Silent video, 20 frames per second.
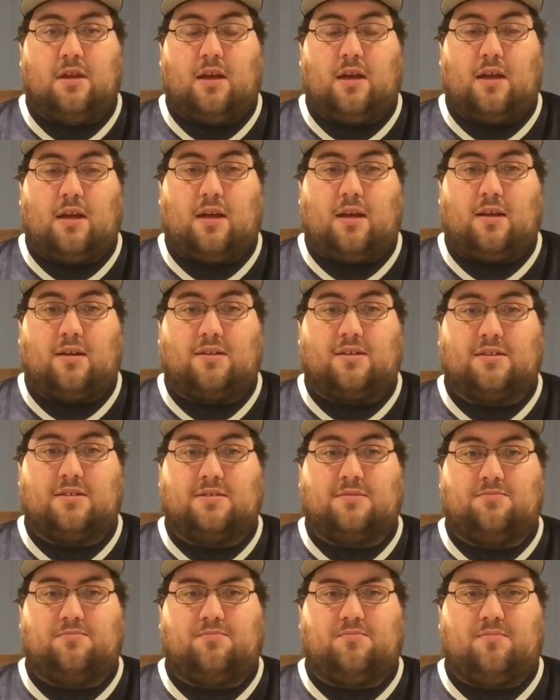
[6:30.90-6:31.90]

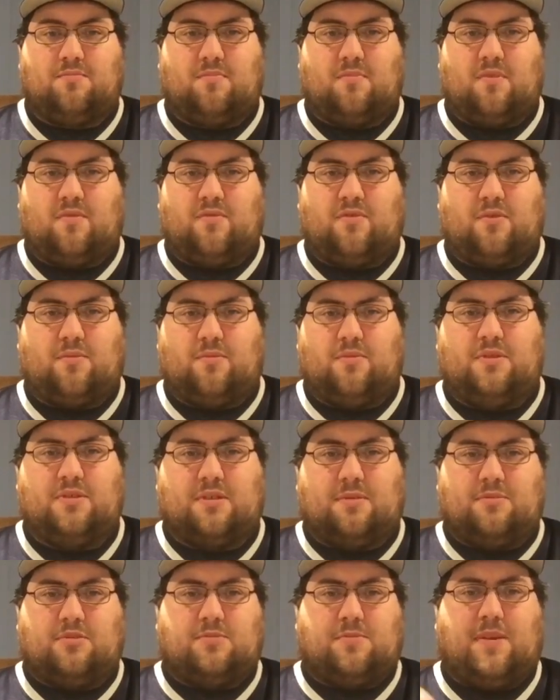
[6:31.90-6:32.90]
Because for some reason
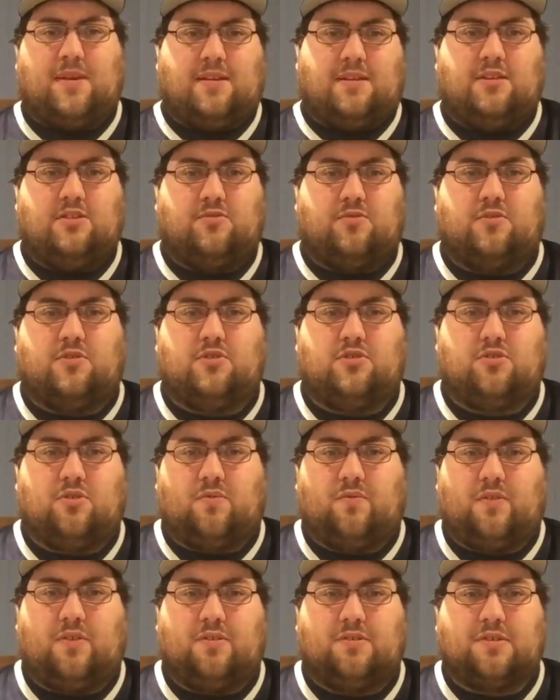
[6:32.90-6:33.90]
I'm just making these really
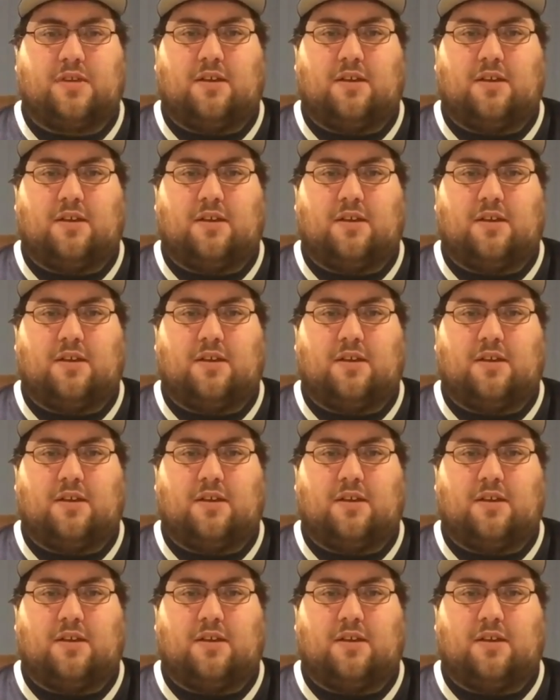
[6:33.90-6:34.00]
short videos.